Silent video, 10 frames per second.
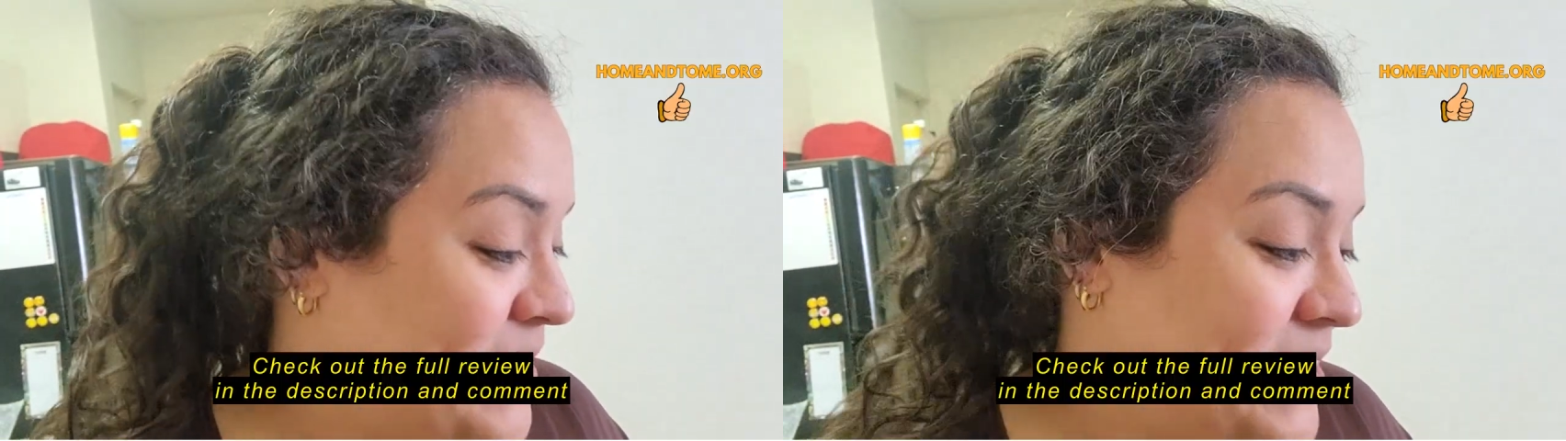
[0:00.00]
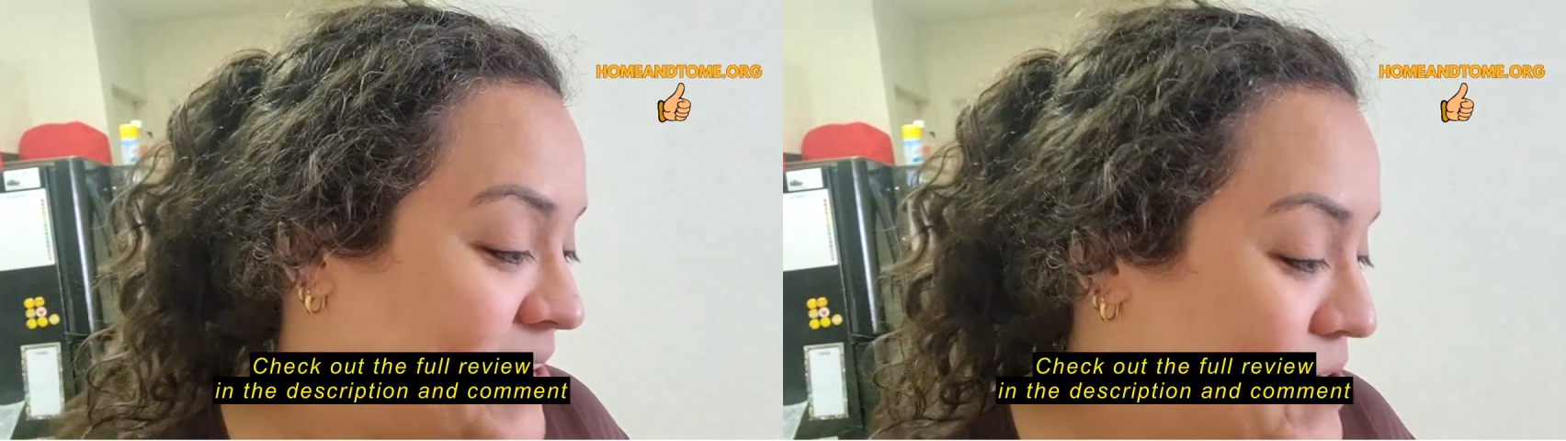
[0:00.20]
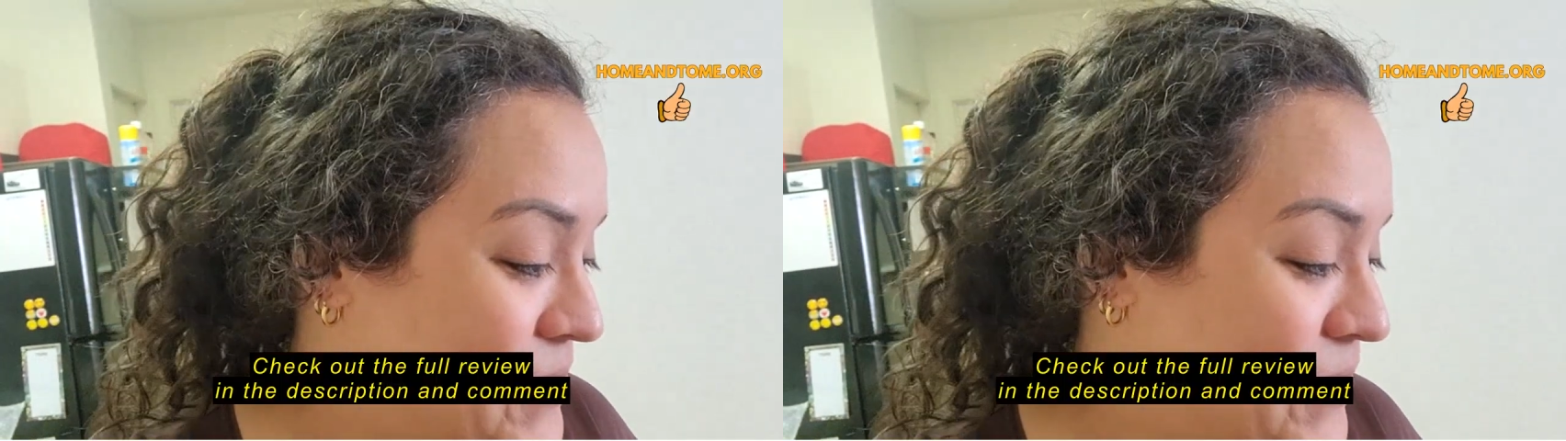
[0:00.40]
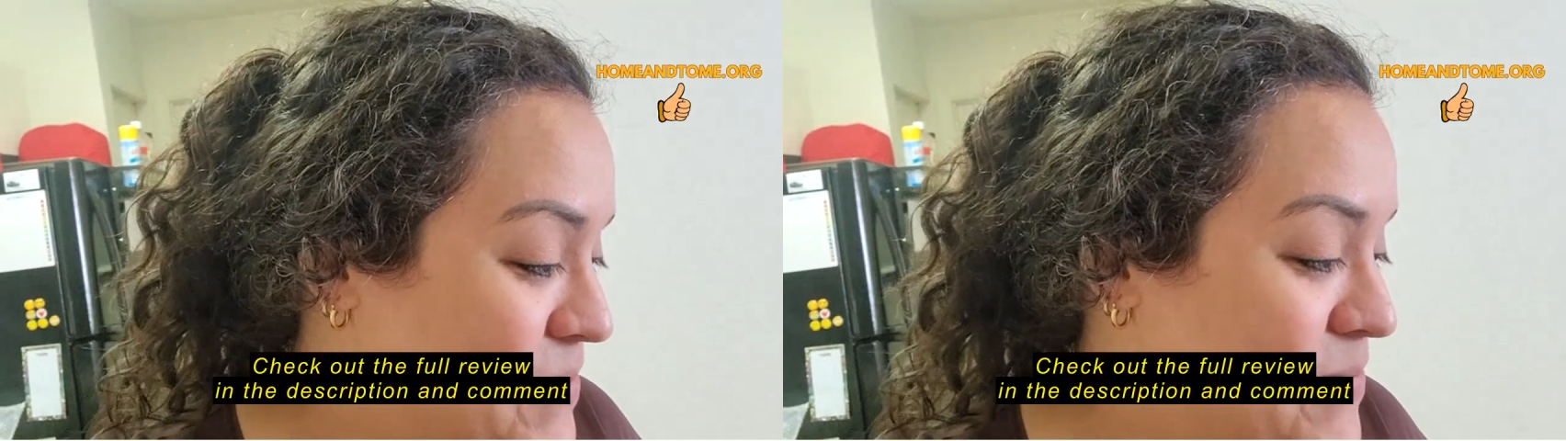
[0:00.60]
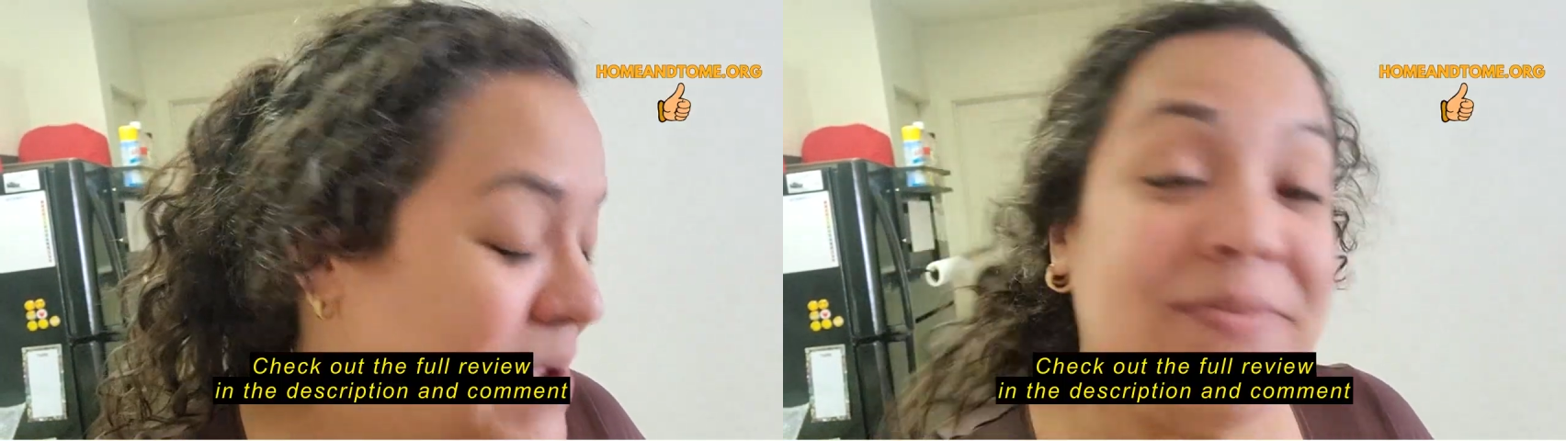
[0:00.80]

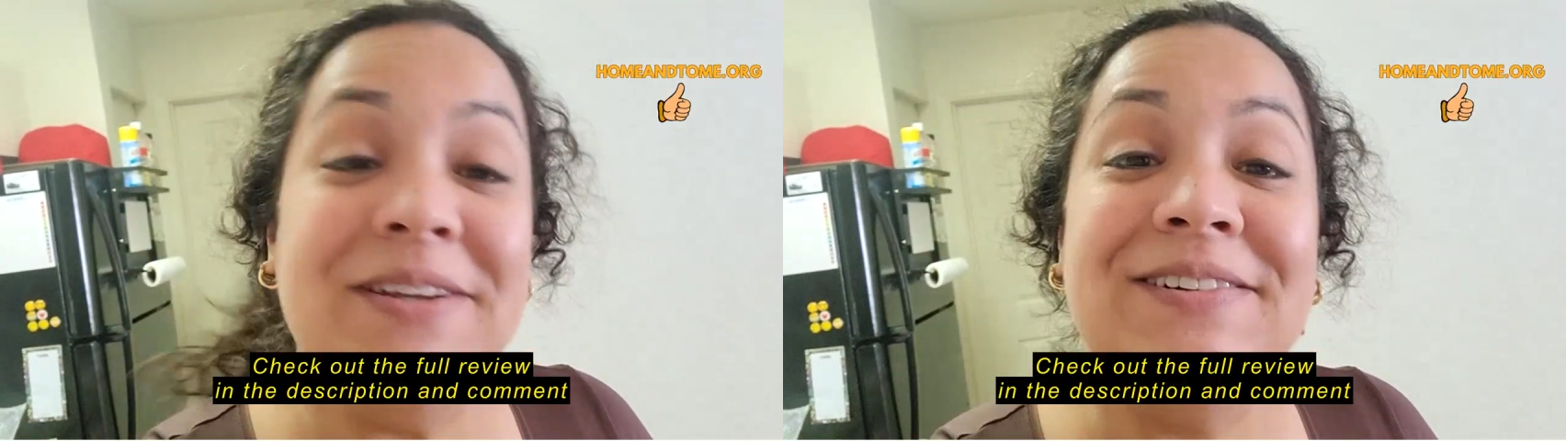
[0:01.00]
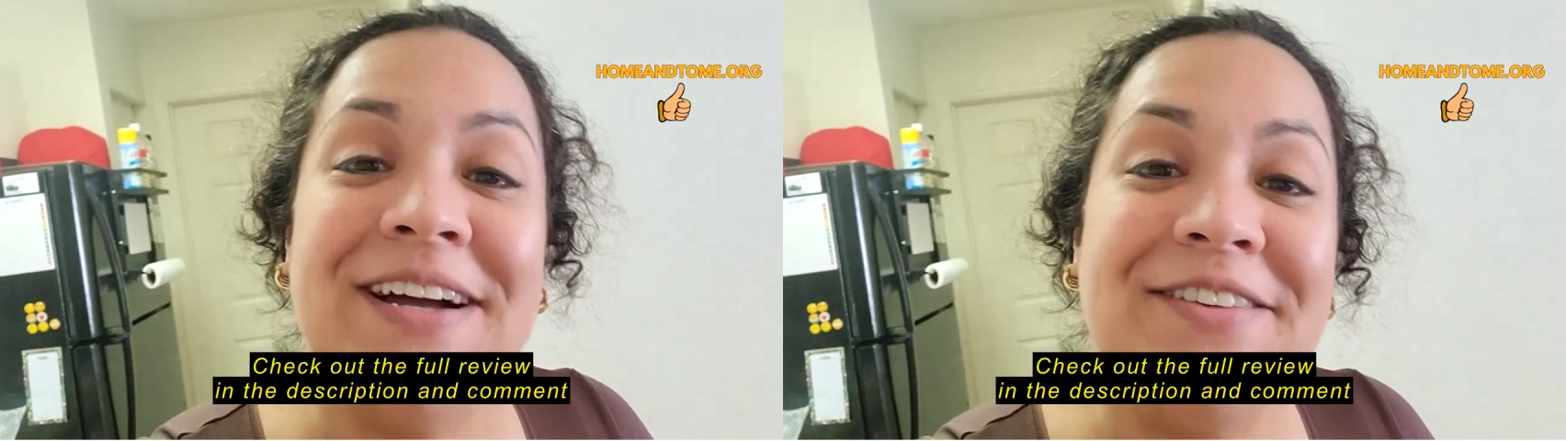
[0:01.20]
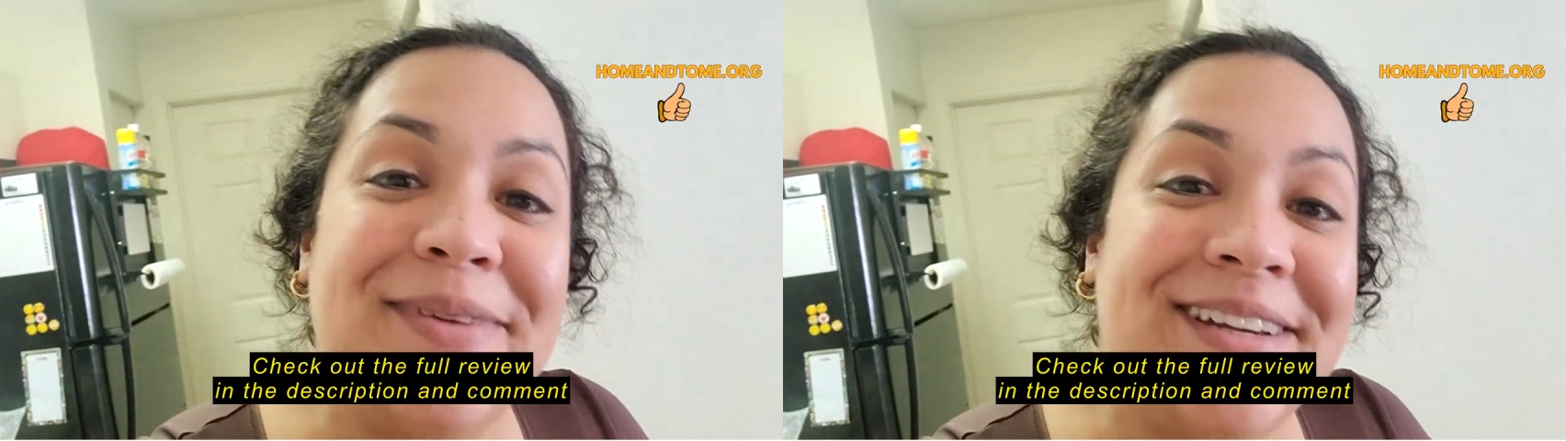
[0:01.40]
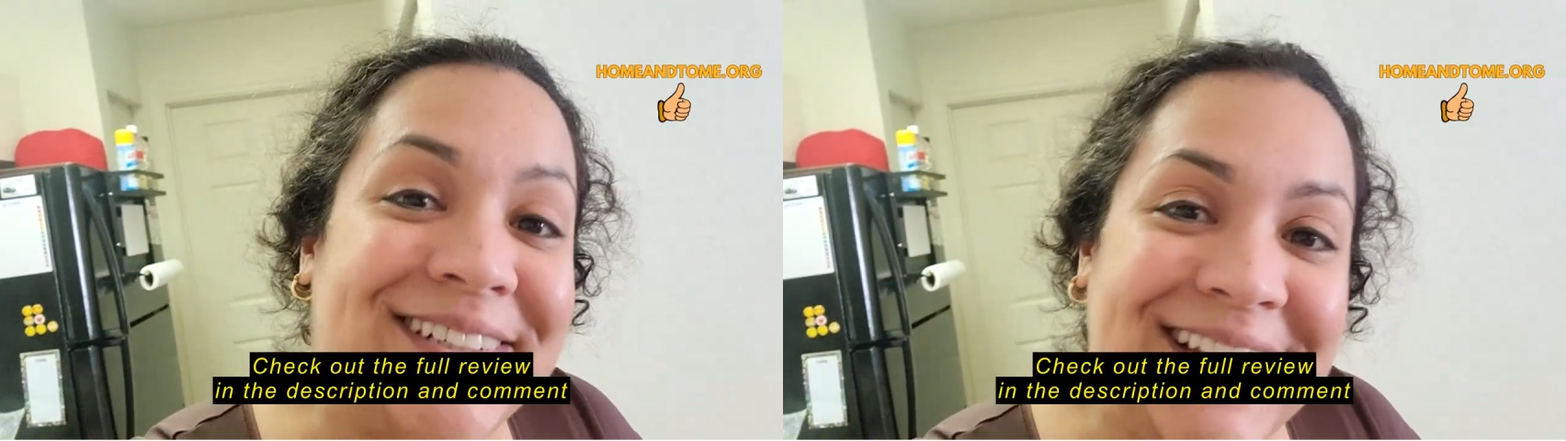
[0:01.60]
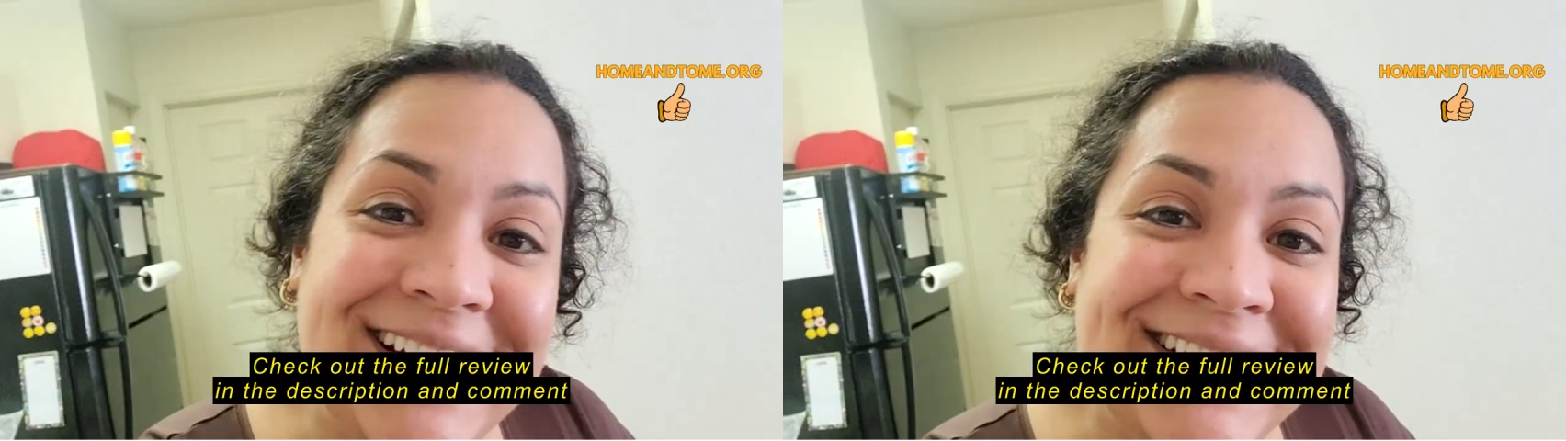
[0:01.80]
So maybe you'll have
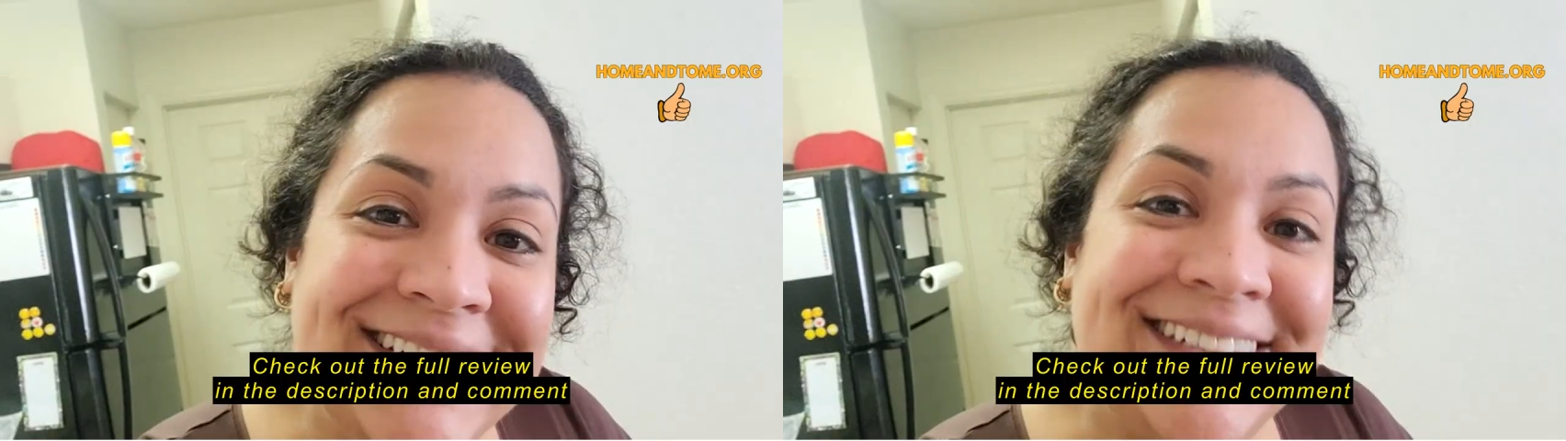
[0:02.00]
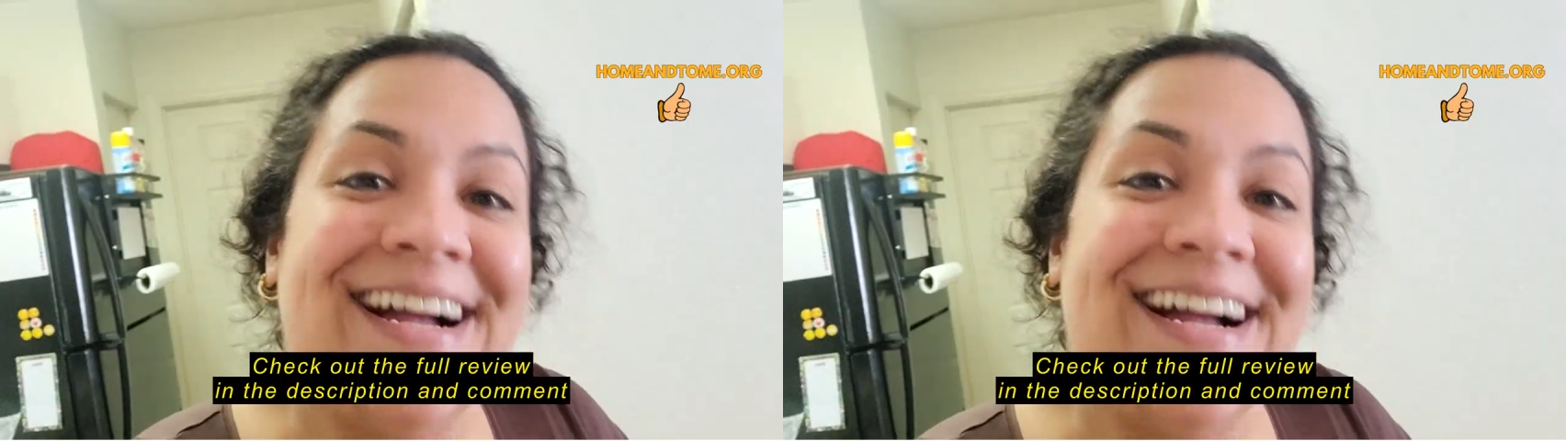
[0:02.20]
better luck.